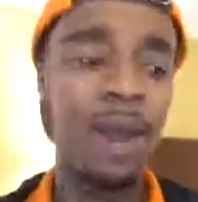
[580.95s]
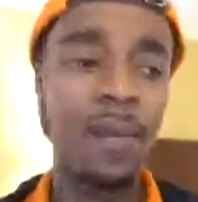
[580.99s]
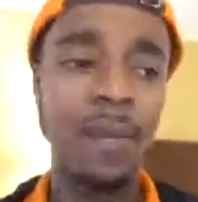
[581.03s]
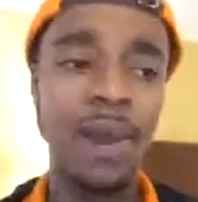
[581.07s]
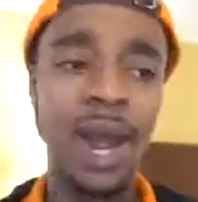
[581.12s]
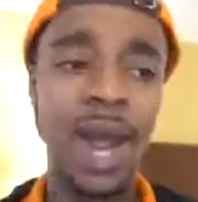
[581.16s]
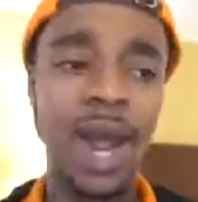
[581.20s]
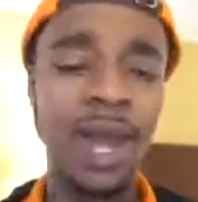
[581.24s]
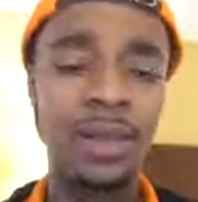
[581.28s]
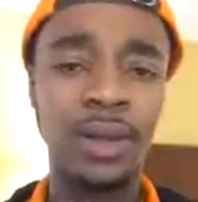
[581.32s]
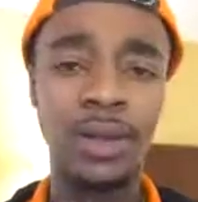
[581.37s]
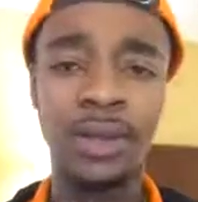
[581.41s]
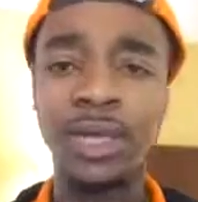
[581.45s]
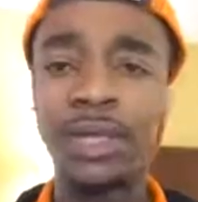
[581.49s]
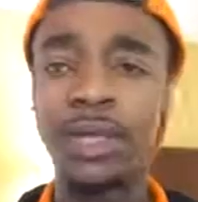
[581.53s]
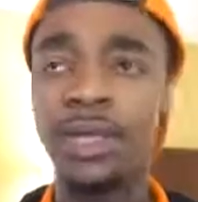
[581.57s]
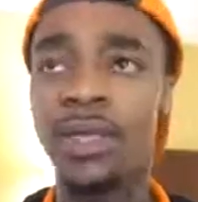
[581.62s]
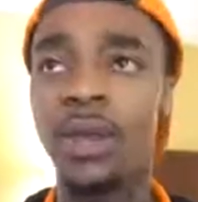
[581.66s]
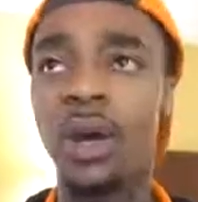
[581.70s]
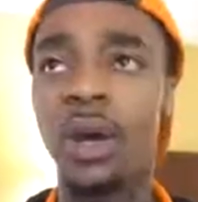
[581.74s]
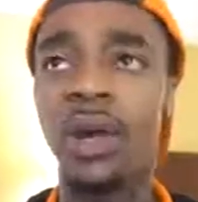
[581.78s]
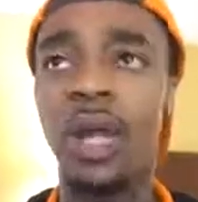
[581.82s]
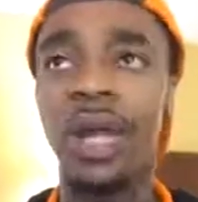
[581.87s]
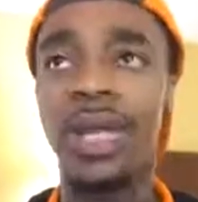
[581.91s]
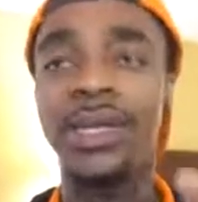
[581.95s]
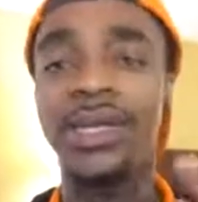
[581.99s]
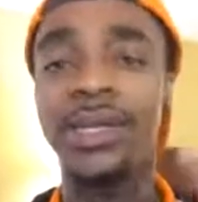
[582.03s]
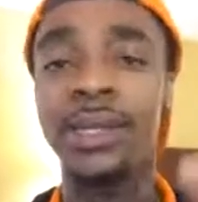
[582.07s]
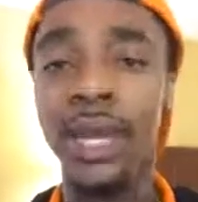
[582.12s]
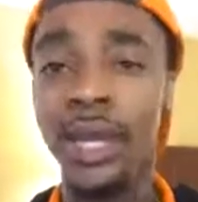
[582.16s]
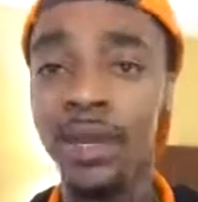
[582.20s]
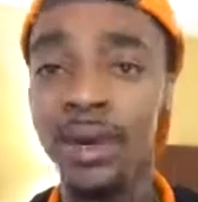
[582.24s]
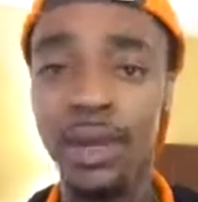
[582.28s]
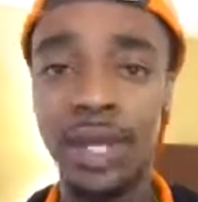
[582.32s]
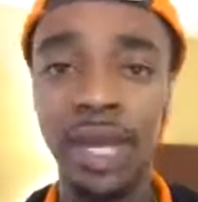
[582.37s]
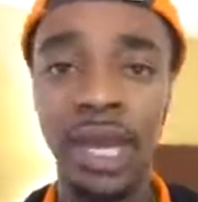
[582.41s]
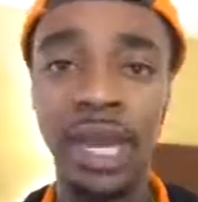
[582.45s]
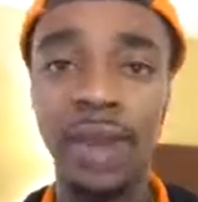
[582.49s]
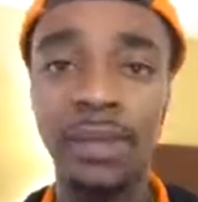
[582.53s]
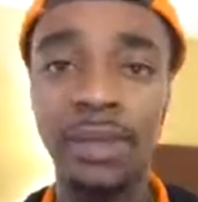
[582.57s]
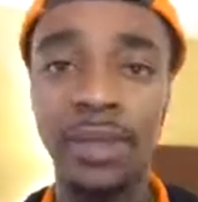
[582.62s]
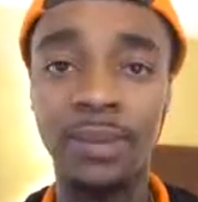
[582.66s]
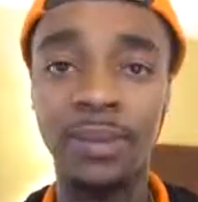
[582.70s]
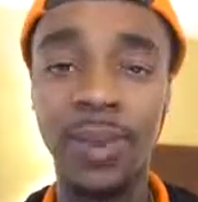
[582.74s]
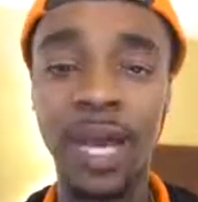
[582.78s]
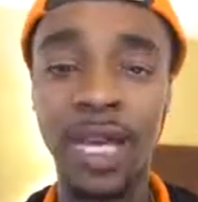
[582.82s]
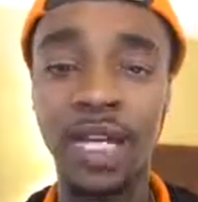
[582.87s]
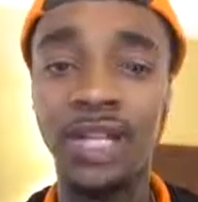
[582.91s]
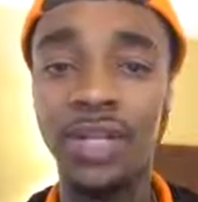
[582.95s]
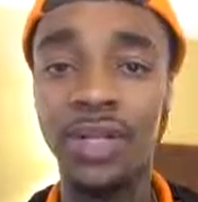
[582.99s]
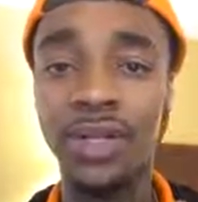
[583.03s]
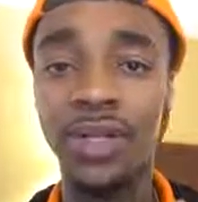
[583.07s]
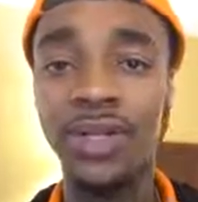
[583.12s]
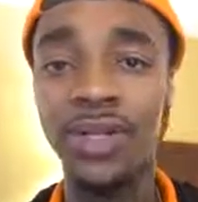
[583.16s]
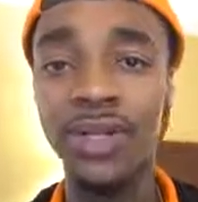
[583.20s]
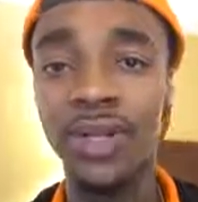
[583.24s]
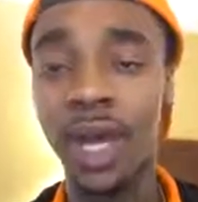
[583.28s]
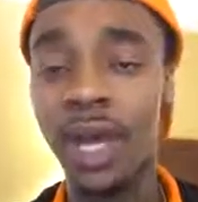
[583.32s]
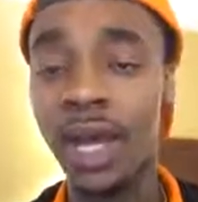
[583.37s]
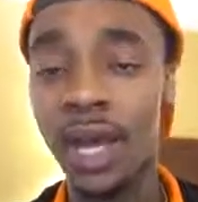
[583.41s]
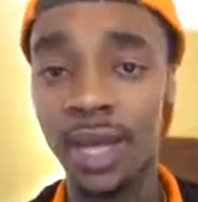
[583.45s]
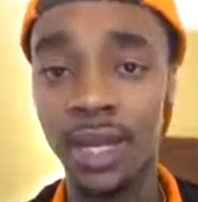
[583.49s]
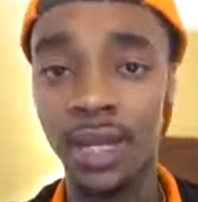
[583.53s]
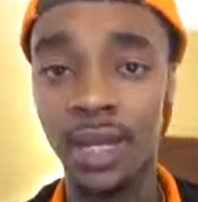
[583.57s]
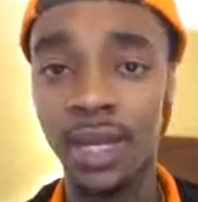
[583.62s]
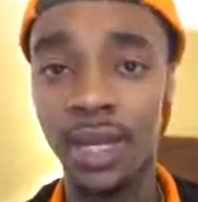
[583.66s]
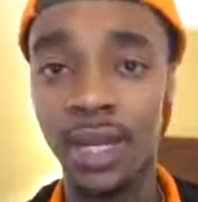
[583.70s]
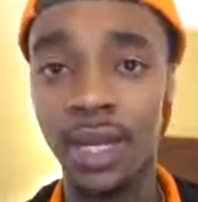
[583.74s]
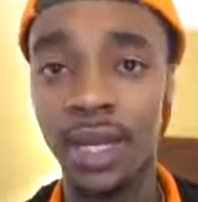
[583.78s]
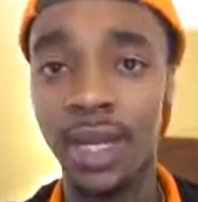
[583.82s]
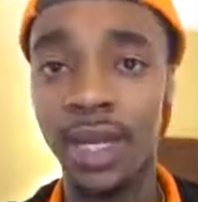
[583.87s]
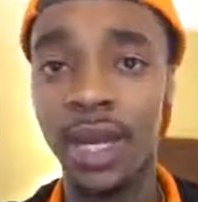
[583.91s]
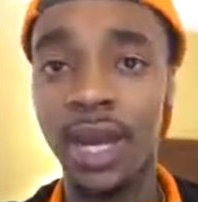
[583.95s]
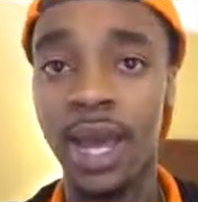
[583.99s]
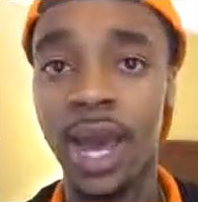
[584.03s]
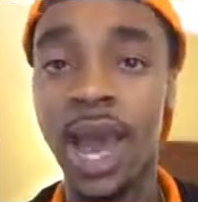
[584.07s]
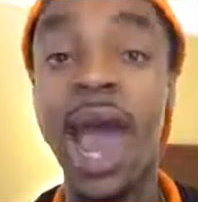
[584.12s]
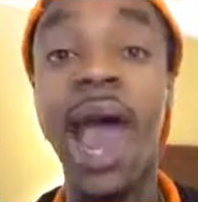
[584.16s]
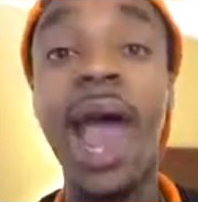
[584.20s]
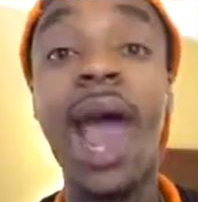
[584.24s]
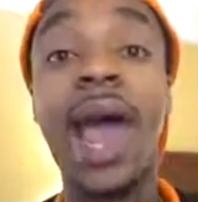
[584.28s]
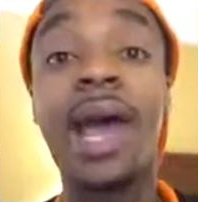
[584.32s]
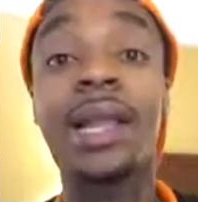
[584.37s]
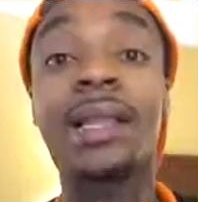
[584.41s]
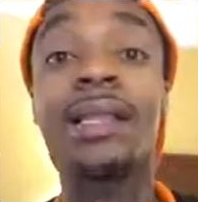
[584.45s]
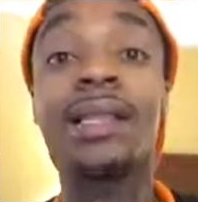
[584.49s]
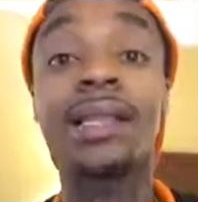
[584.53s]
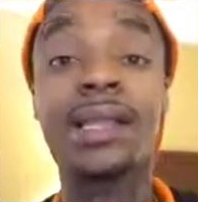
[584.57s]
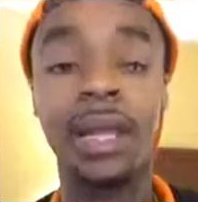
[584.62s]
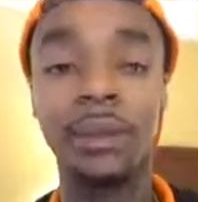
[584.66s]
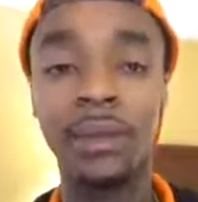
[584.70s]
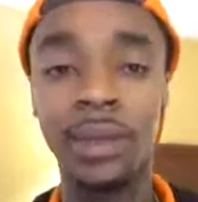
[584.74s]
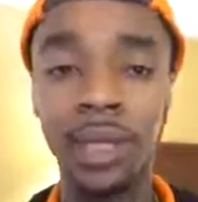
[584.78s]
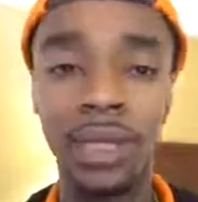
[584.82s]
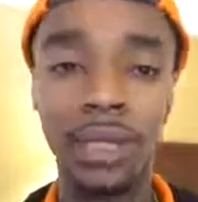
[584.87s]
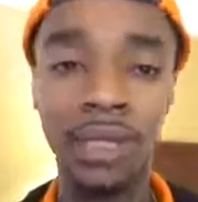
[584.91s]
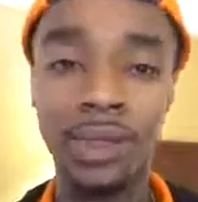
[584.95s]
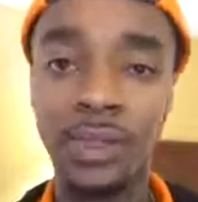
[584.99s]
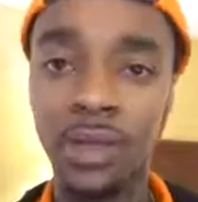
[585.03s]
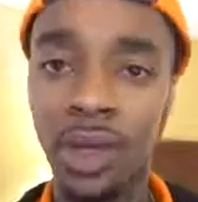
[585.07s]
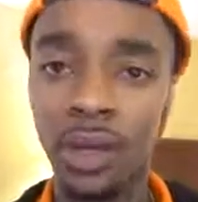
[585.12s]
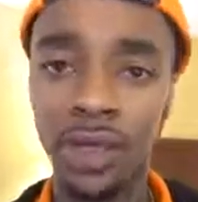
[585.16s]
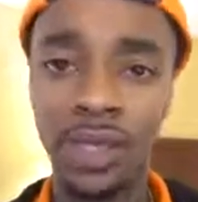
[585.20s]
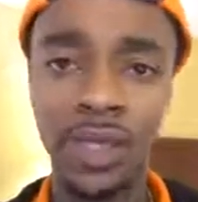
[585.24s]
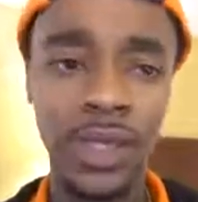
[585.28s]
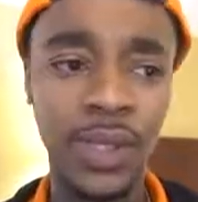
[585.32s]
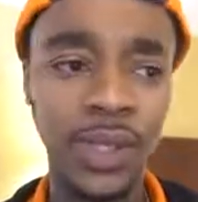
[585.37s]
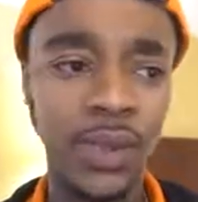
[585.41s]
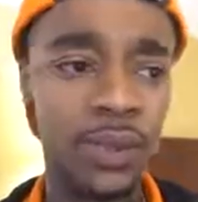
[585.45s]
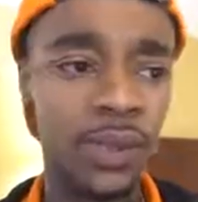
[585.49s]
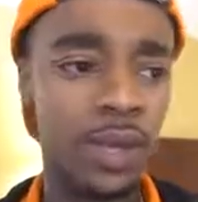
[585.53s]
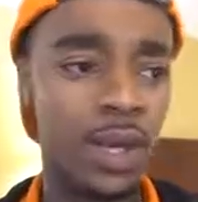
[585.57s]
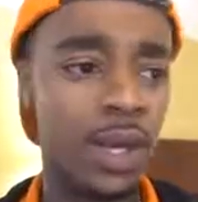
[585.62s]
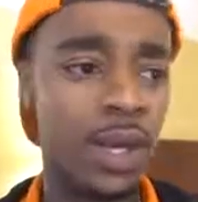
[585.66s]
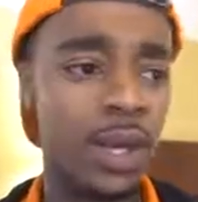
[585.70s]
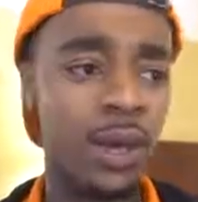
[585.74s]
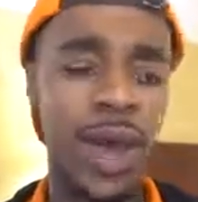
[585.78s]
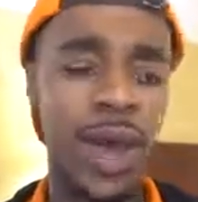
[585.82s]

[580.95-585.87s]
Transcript: Remember, I had those Yeezys on, and the Sneaker Games manager's son had the same Yeezys on too.